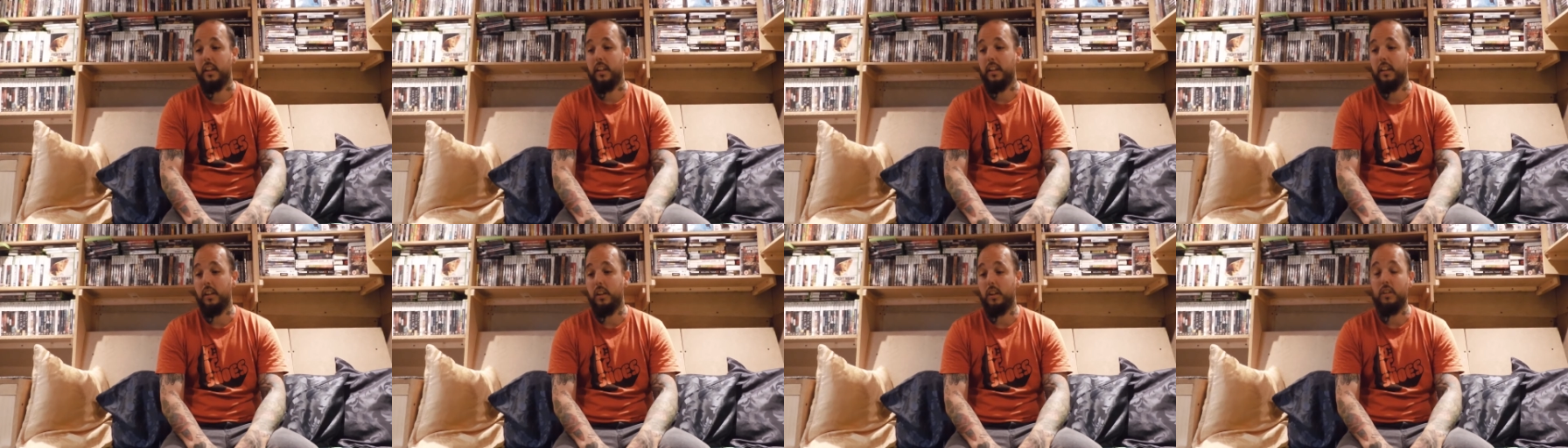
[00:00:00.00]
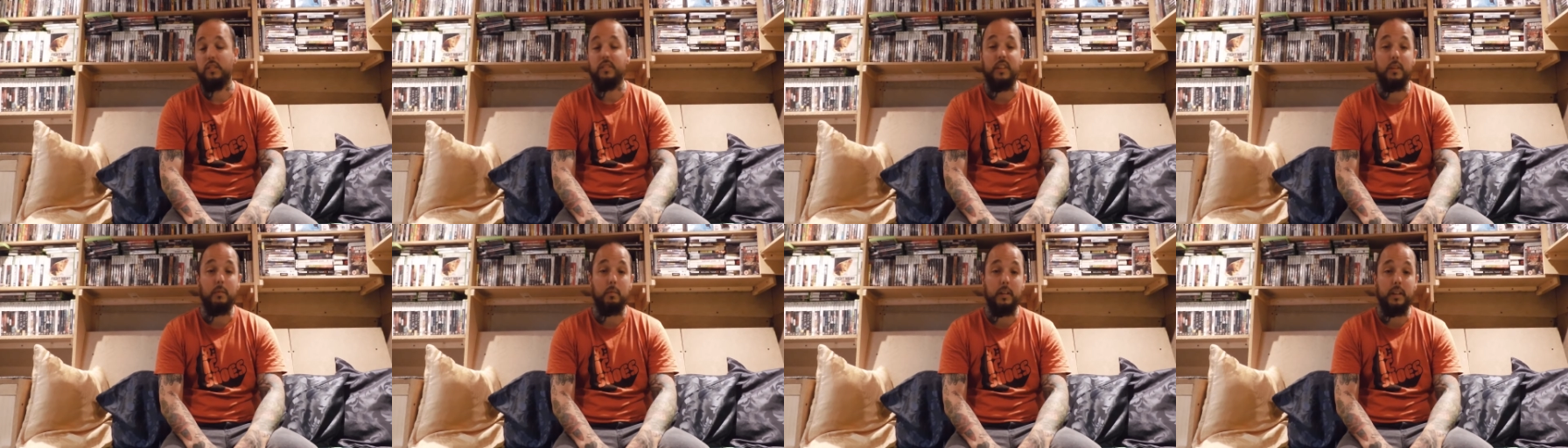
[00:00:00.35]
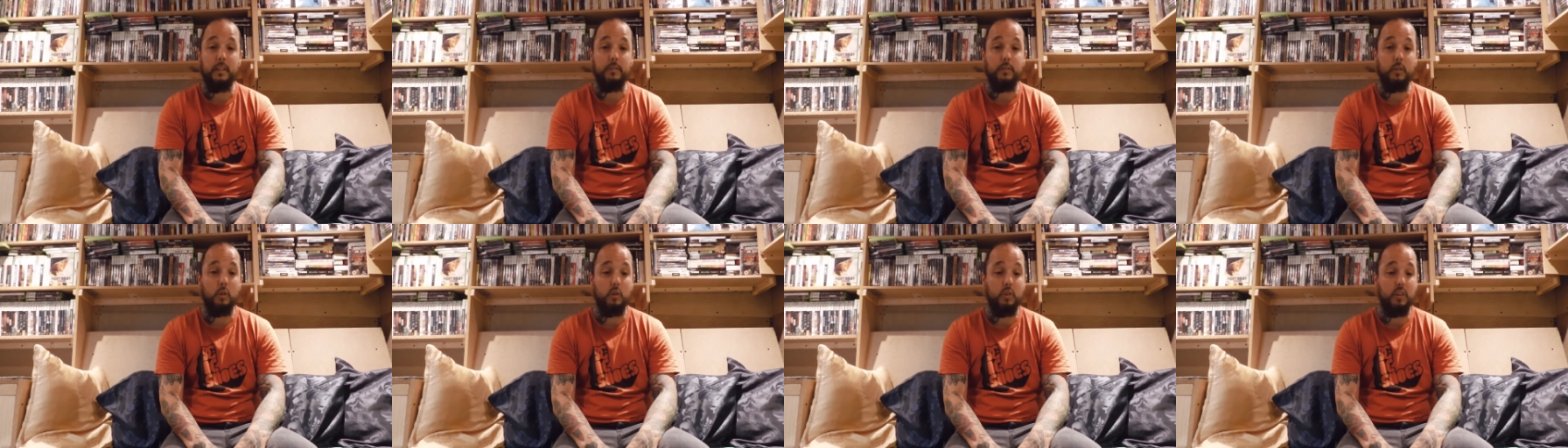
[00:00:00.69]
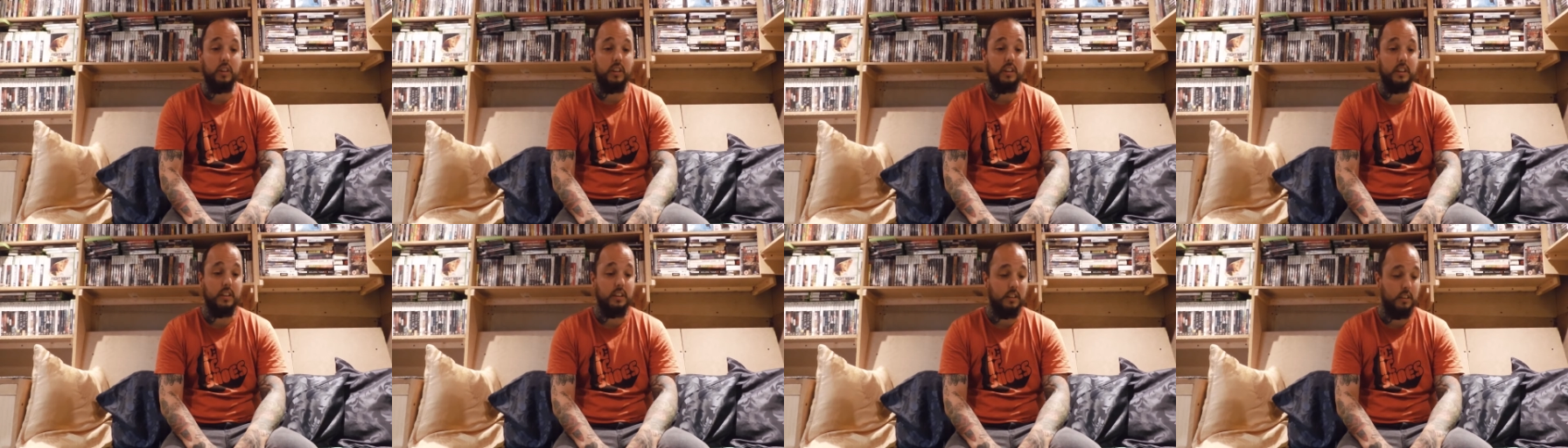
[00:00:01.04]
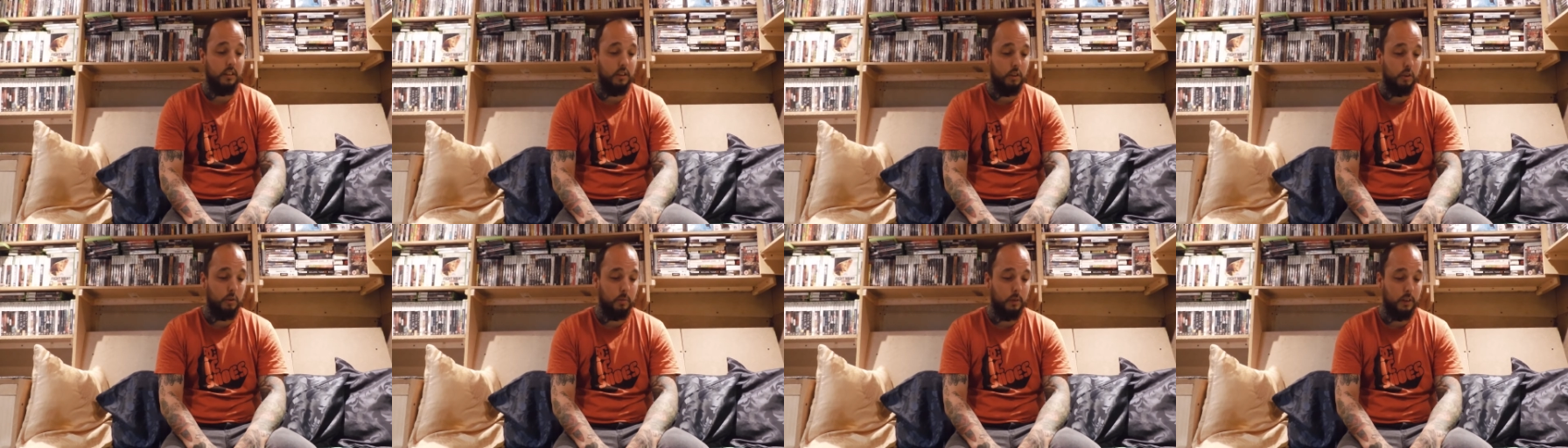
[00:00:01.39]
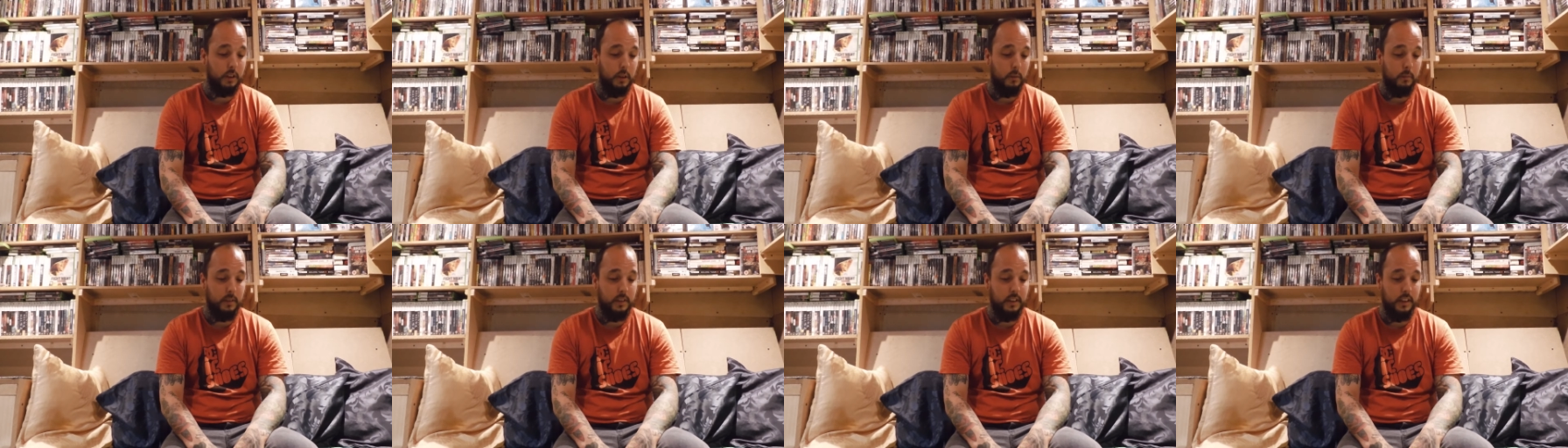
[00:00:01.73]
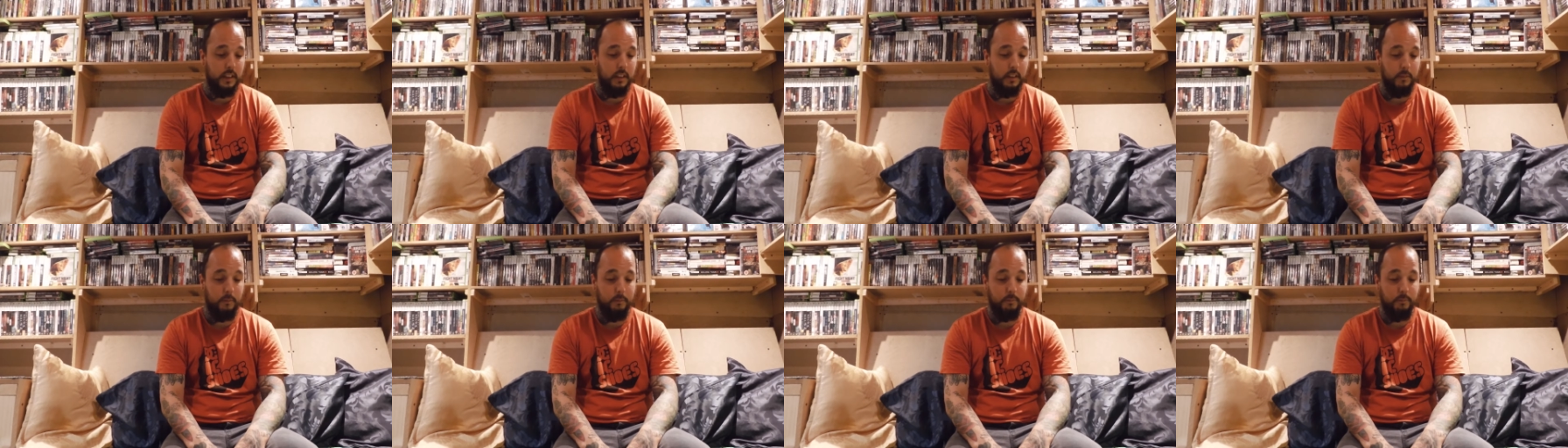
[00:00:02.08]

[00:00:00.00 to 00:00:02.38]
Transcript: you know, they play Fortnite, so not my cup of tea.